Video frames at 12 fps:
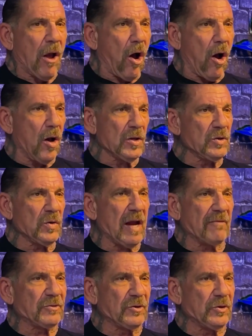all you
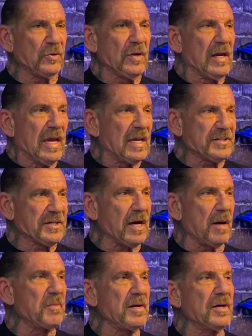have to do is
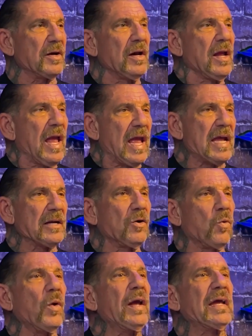come here and
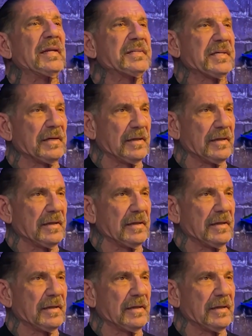quit.